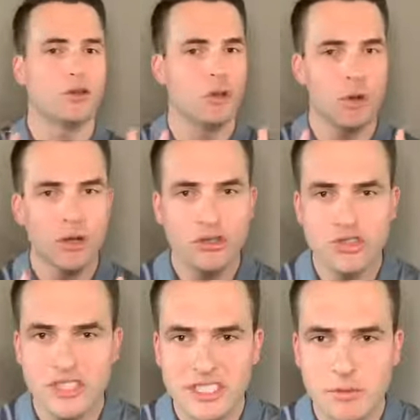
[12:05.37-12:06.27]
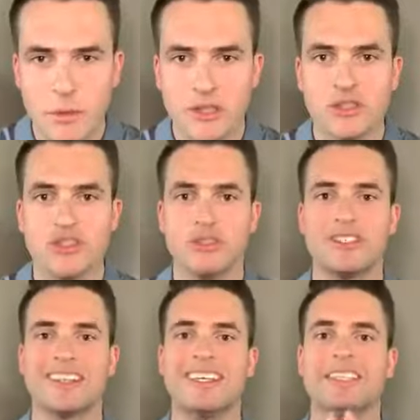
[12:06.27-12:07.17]
No longer 6 months, start to
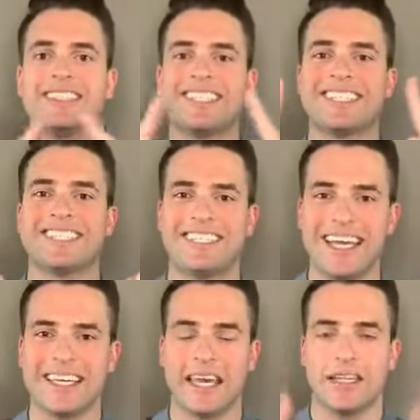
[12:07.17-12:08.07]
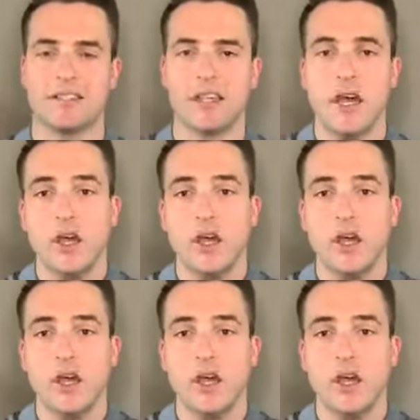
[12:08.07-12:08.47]
think 6 decades.